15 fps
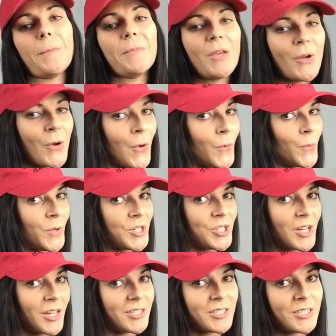Be your own witch
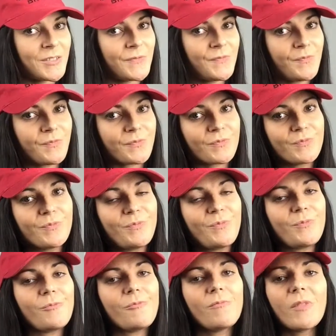doctor.
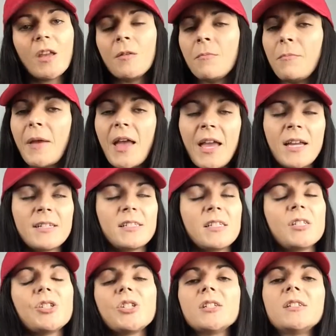And pay
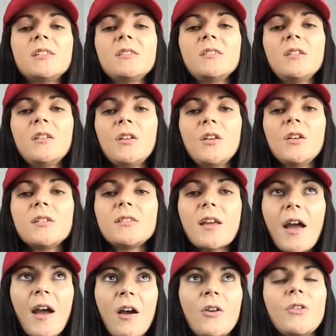attention to
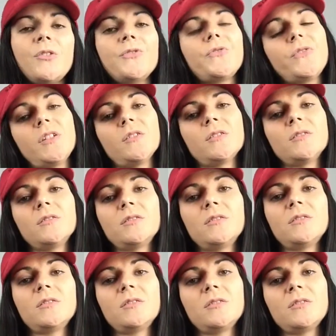how you feel.
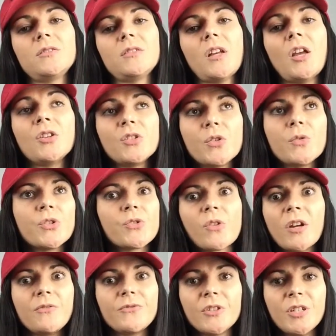And do what's
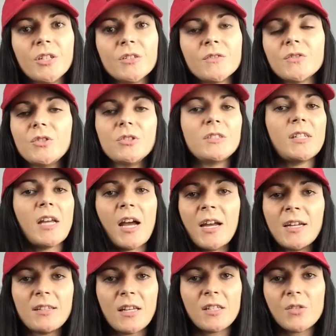right for you. Do the
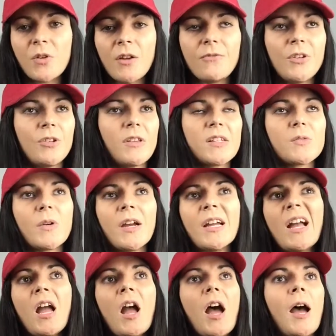diet that's right for you. That's why
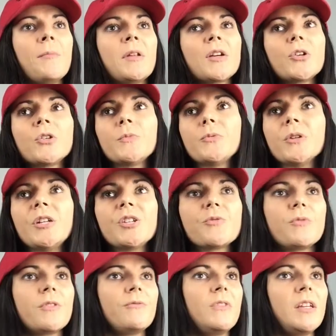I'm not going to preach
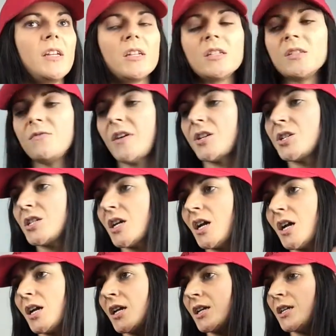with vegan and
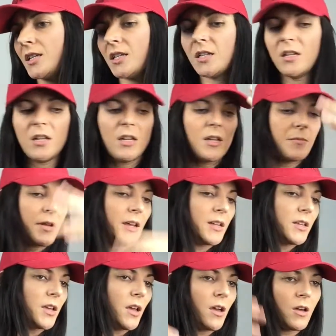vegetarian and
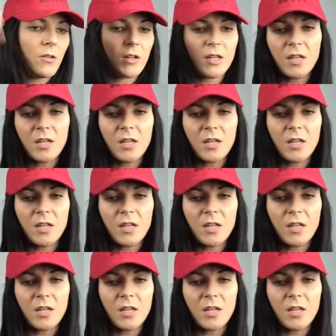paleo and